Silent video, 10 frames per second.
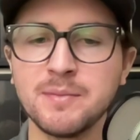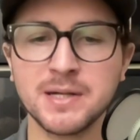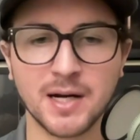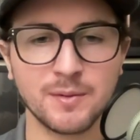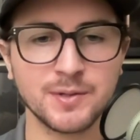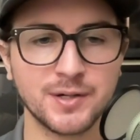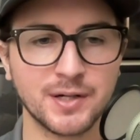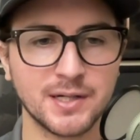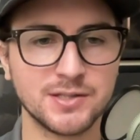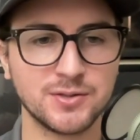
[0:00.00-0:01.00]
not what they're going
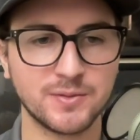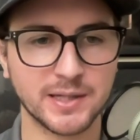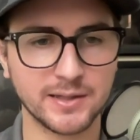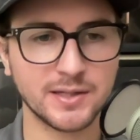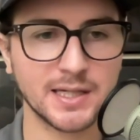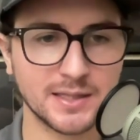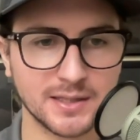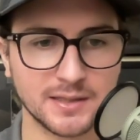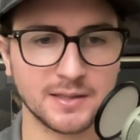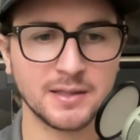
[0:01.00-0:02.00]
to do when I look at
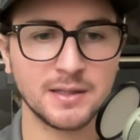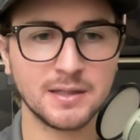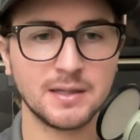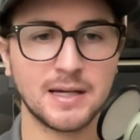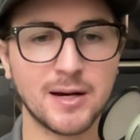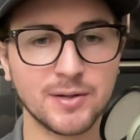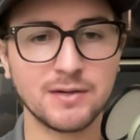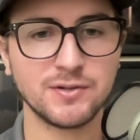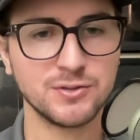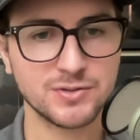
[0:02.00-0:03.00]
the how they've
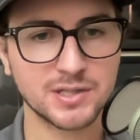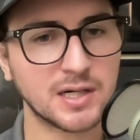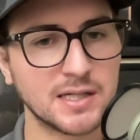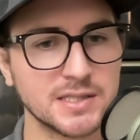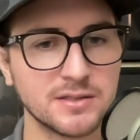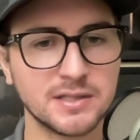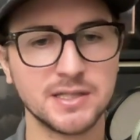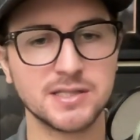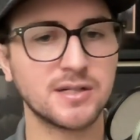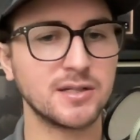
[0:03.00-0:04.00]
used Gonsolin.
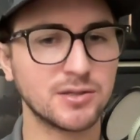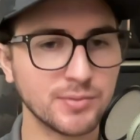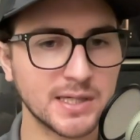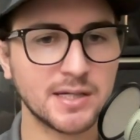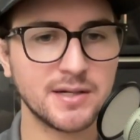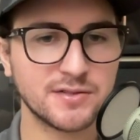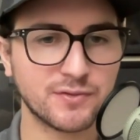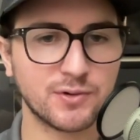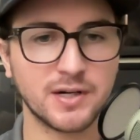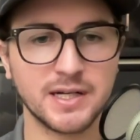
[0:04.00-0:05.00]
He's gone 3 innings,
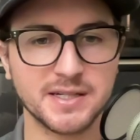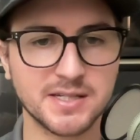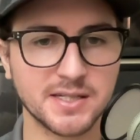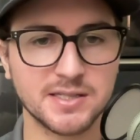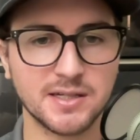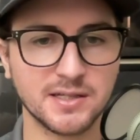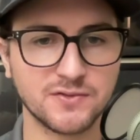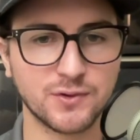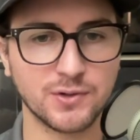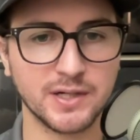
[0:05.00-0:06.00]
4 innings, 6 innings,
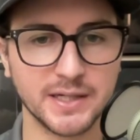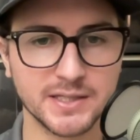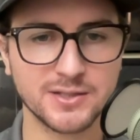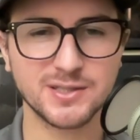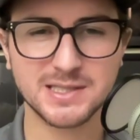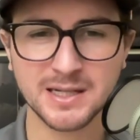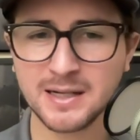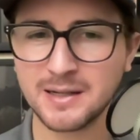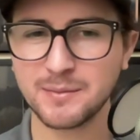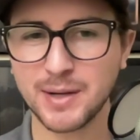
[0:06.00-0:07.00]
4 innings. So it's
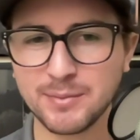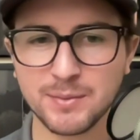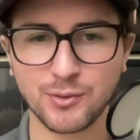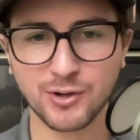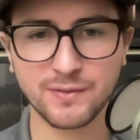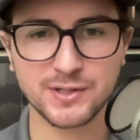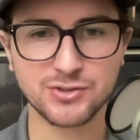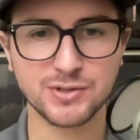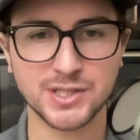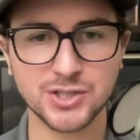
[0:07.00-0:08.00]
probably more of a
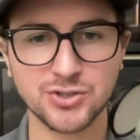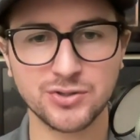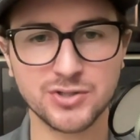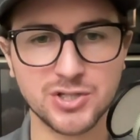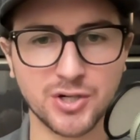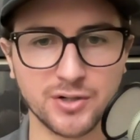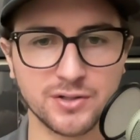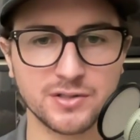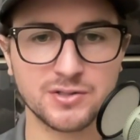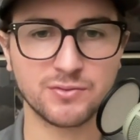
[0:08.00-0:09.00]
traditional
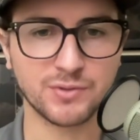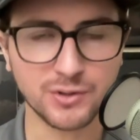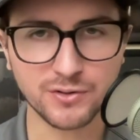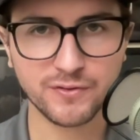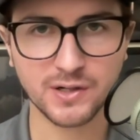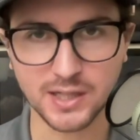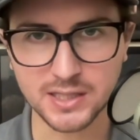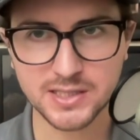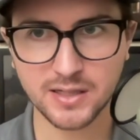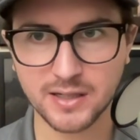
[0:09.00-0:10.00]
starter's role for
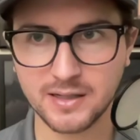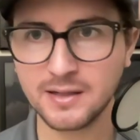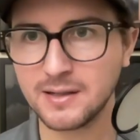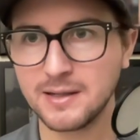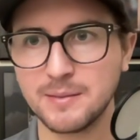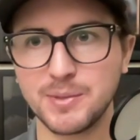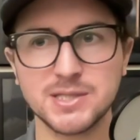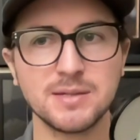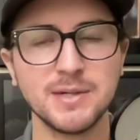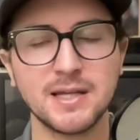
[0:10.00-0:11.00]
Gonsolin. But
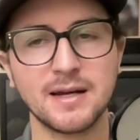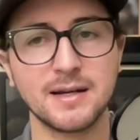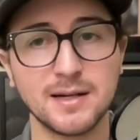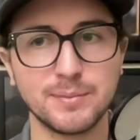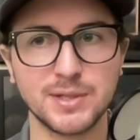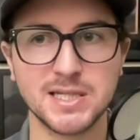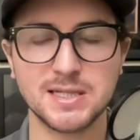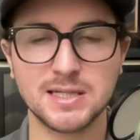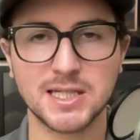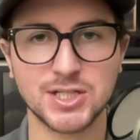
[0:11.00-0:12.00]
to me, that kind of plays
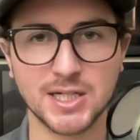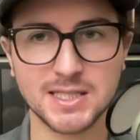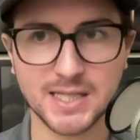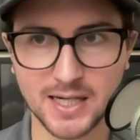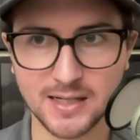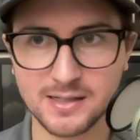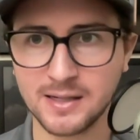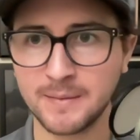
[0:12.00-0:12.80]
into the Giants' hand